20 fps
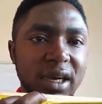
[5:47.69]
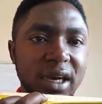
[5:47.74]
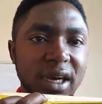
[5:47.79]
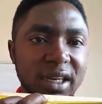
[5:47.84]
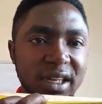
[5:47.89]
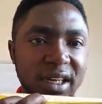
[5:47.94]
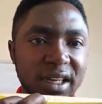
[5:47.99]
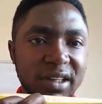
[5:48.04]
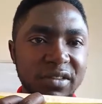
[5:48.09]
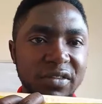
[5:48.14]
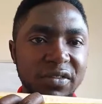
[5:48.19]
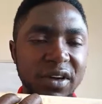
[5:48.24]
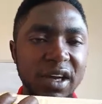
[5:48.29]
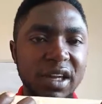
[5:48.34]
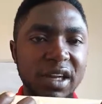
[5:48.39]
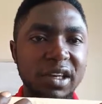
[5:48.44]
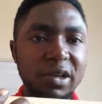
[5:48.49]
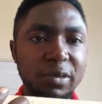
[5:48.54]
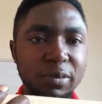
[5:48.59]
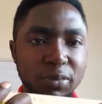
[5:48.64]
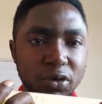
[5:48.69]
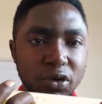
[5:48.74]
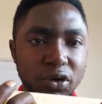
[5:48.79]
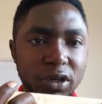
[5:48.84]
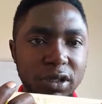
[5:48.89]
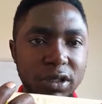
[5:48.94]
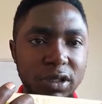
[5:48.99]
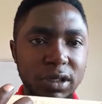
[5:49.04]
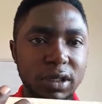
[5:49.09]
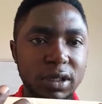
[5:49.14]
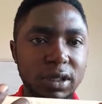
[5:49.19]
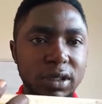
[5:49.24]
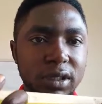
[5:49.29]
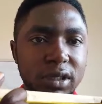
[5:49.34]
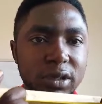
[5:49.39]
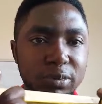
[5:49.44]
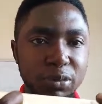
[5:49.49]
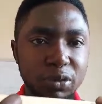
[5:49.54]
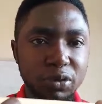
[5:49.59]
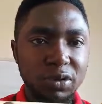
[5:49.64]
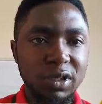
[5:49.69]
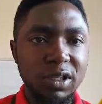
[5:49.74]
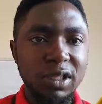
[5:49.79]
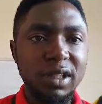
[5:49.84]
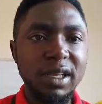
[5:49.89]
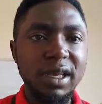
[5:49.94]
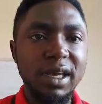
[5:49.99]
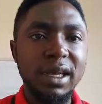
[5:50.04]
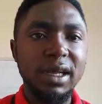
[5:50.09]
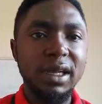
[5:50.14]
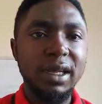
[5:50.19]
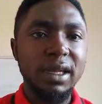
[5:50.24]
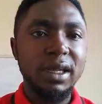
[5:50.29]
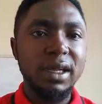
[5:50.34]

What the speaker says: Identifying the point, put it there,